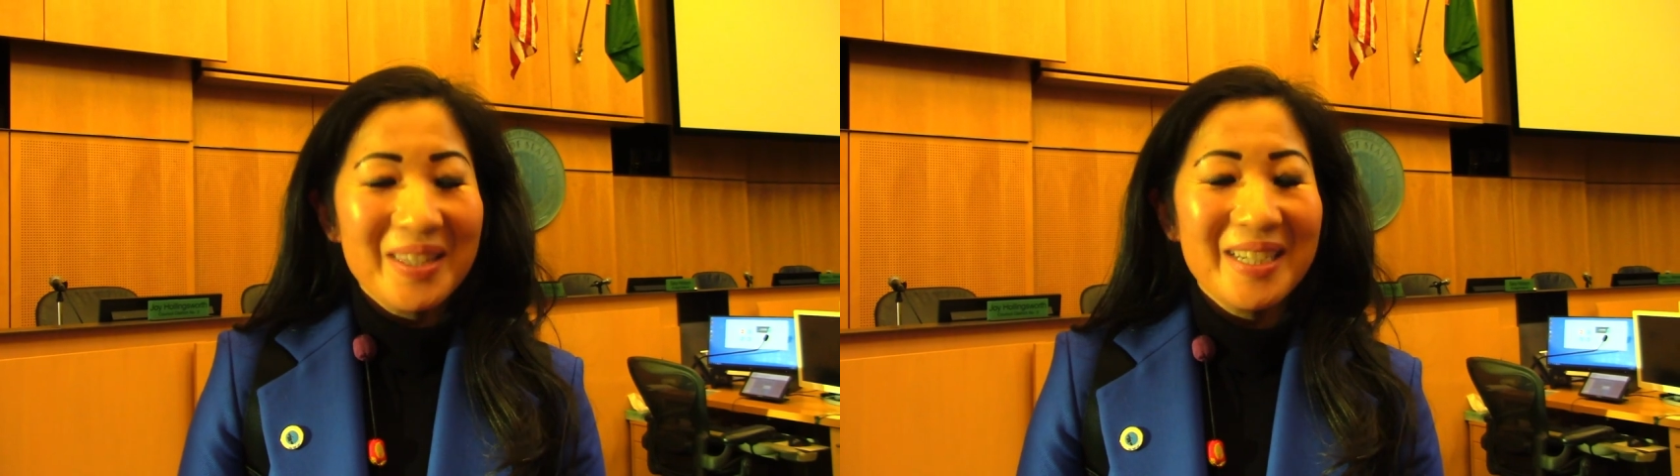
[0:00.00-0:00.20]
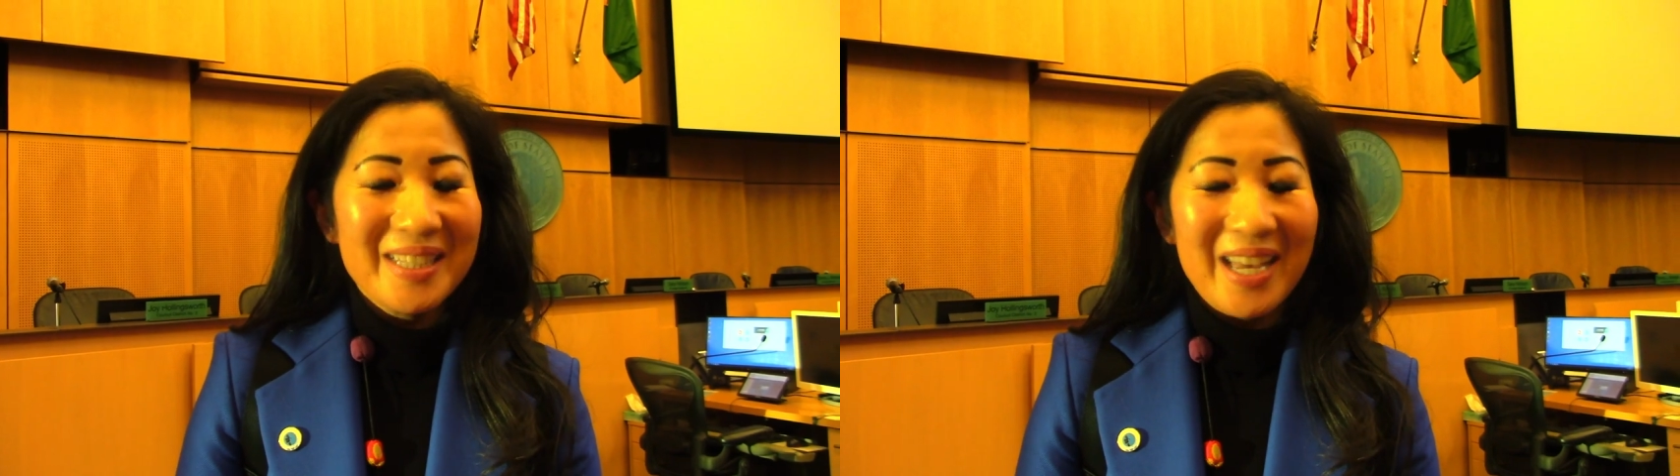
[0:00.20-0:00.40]

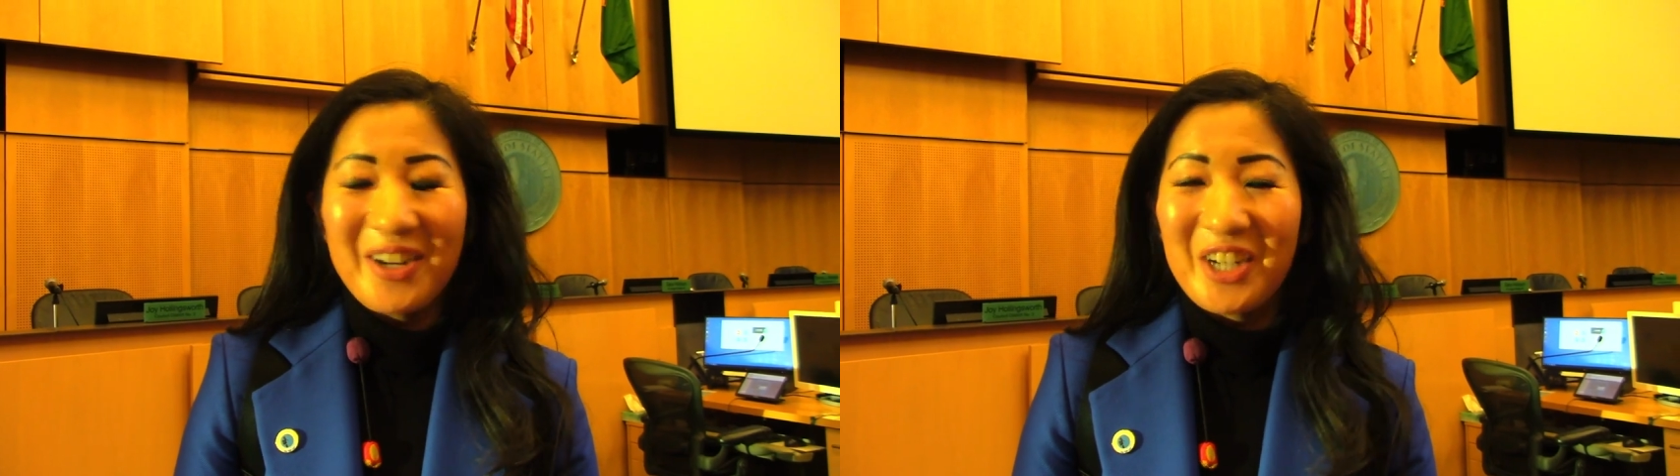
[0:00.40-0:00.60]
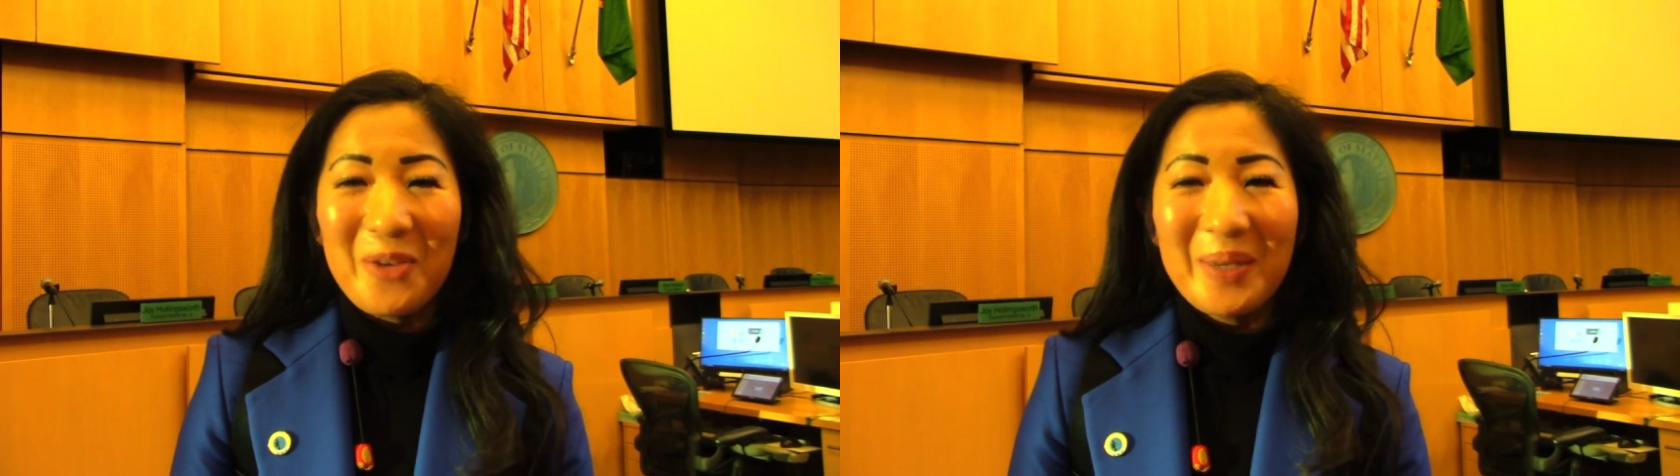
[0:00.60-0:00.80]
things that
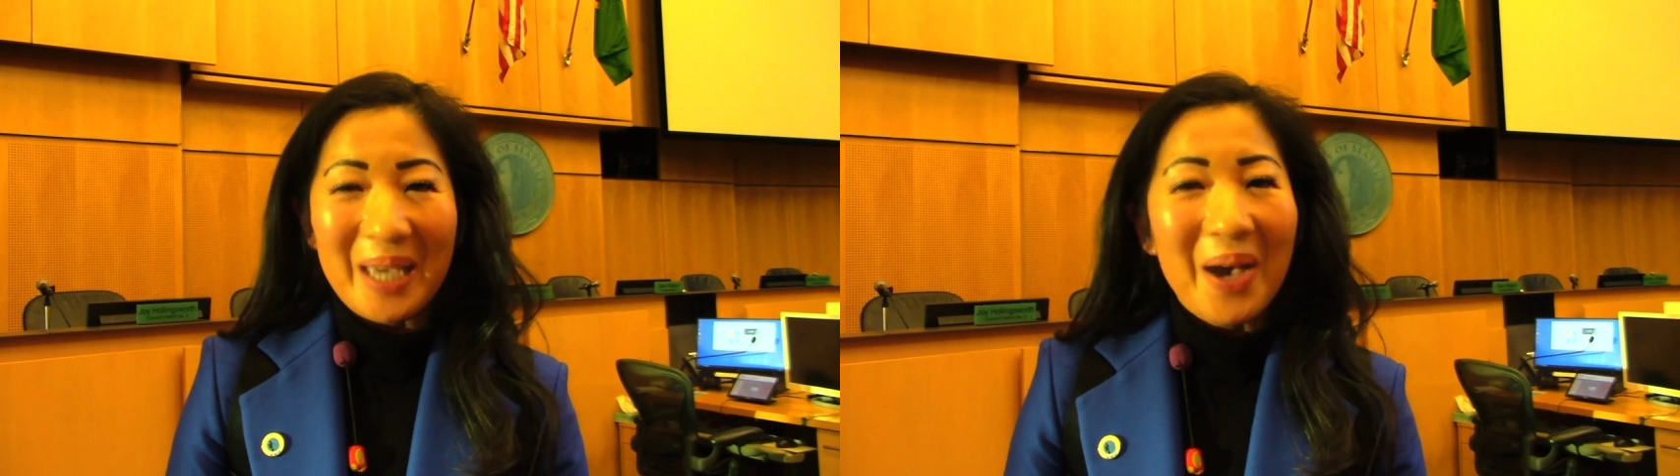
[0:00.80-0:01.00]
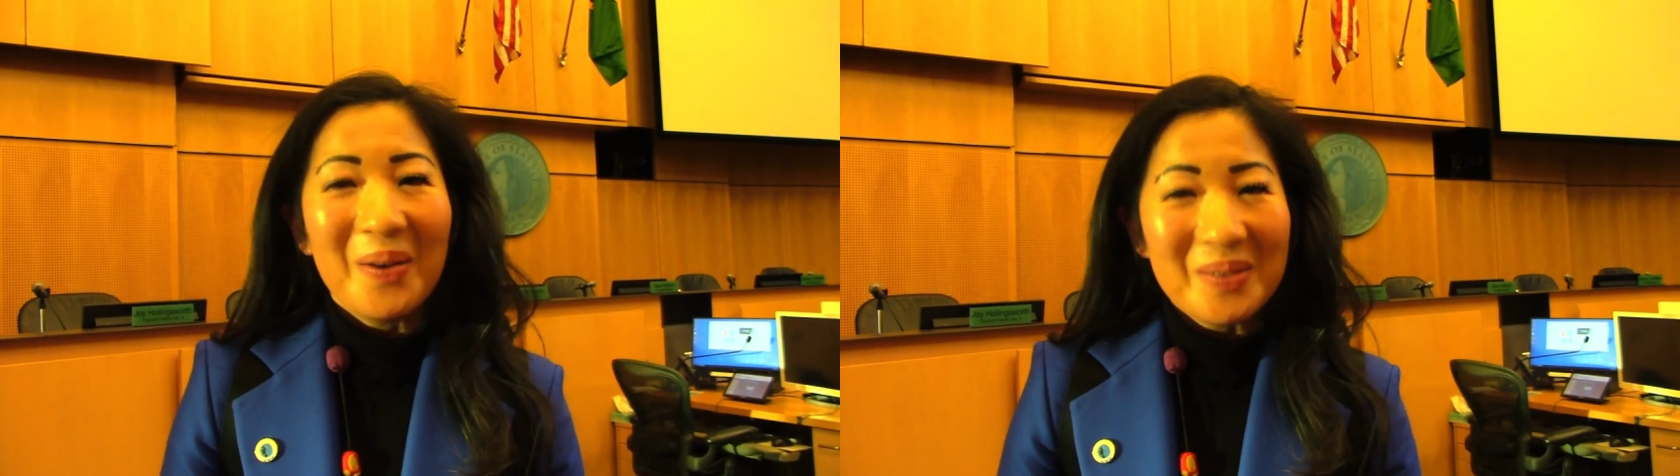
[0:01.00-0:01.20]
are
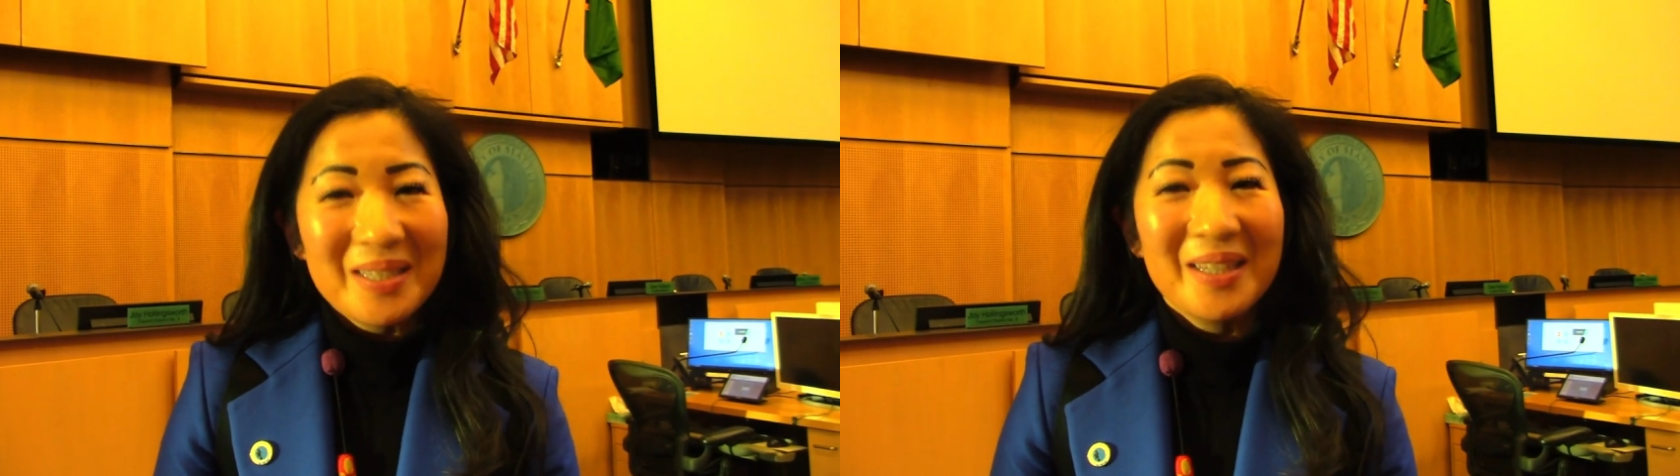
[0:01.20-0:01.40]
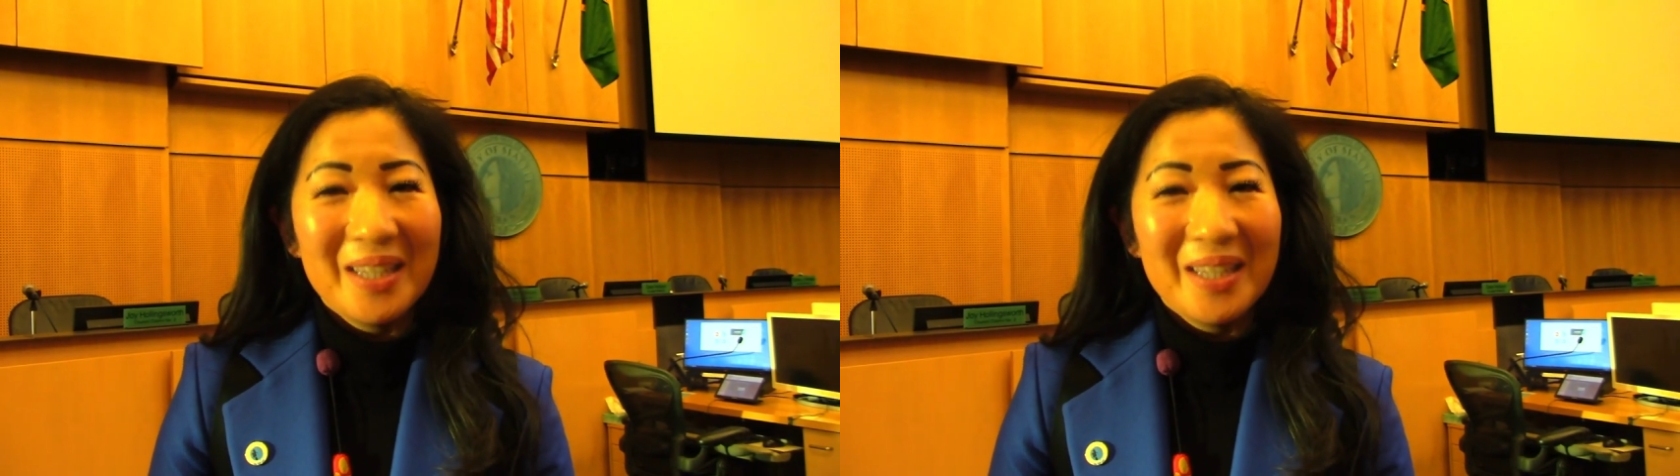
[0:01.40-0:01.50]
coming out.